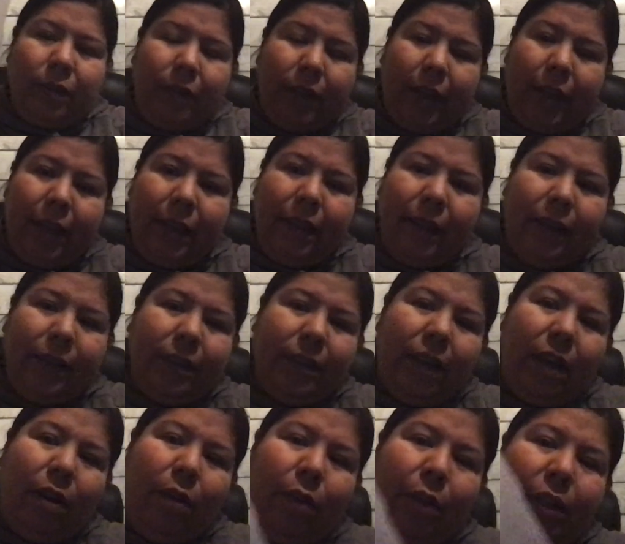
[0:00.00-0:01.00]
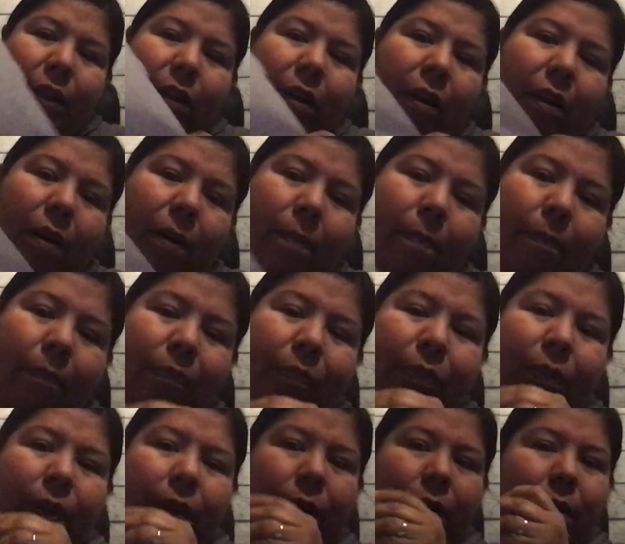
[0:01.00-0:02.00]
And that's how we did our
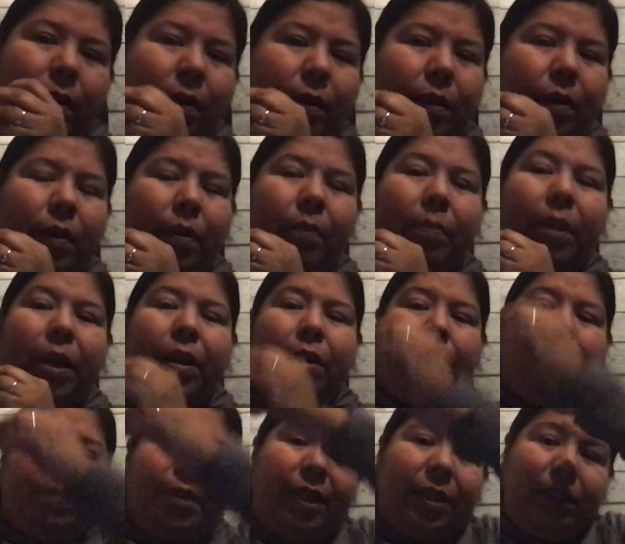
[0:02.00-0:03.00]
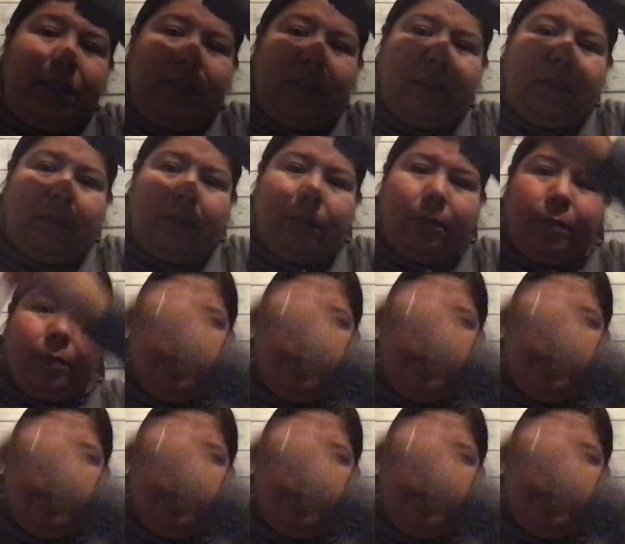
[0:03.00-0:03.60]
pattern pieces.